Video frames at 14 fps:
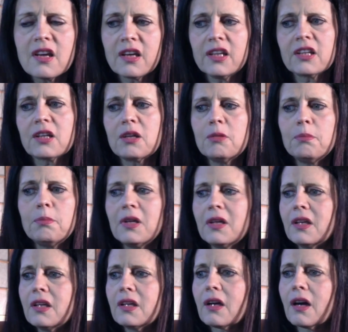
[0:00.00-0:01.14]
It could
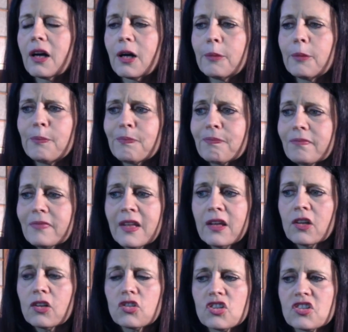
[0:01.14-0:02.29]
be
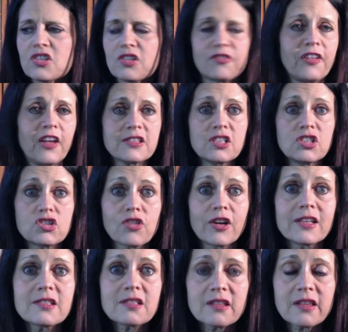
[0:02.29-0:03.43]
just fancy
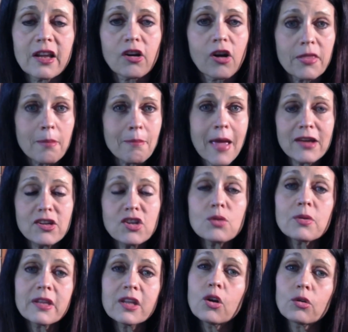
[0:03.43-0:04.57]
drinks that are on the menu
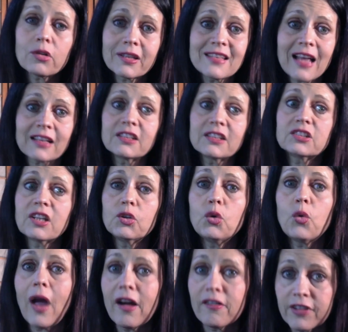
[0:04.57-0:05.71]
and they don't exactly tell
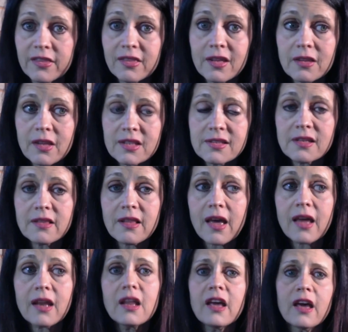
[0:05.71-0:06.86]
you everything that's in
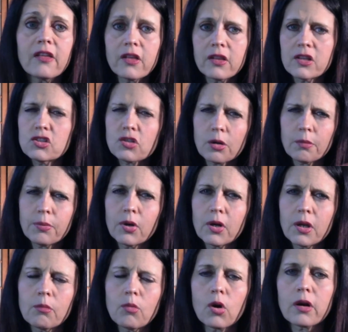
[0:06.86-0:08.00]
that, and then they start
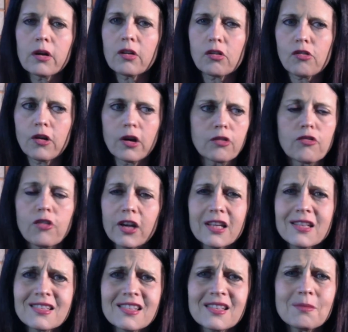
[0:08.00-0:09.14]
putting more
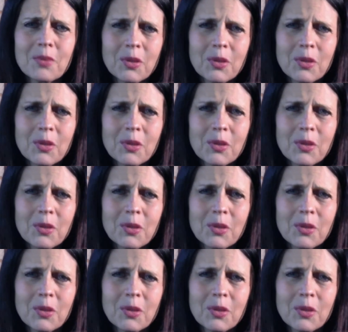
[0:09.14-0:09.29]
ingredients in.